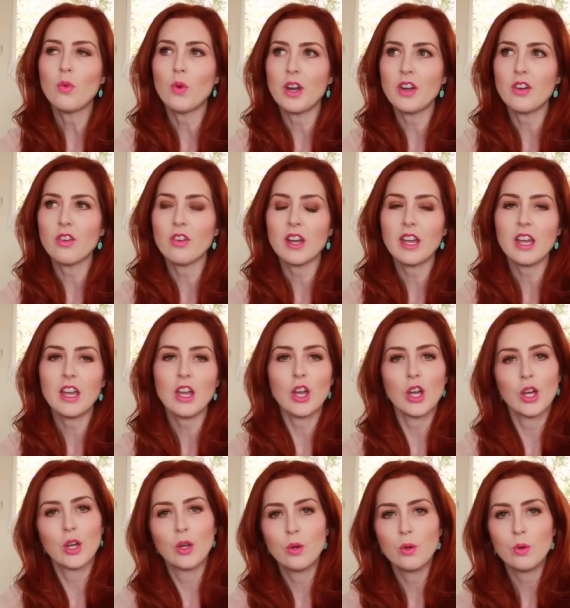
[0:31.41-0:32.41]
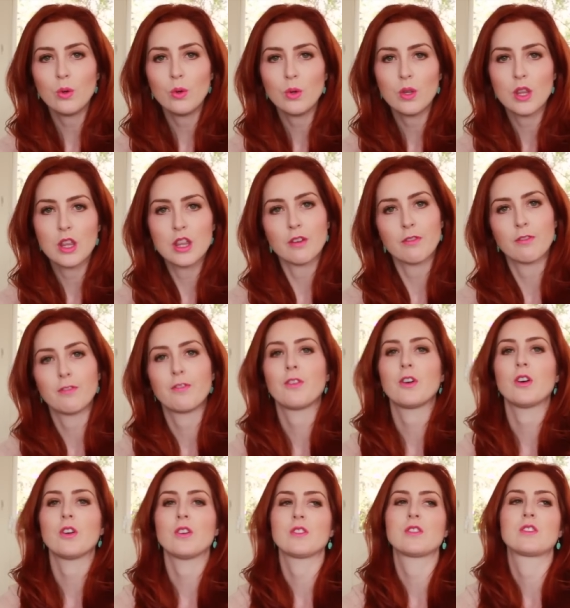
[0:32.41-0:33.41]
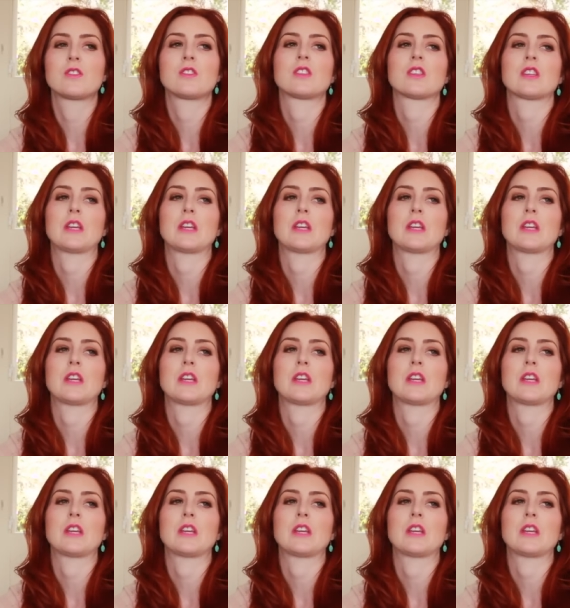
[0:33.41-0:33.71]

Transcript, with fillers: wondering who the first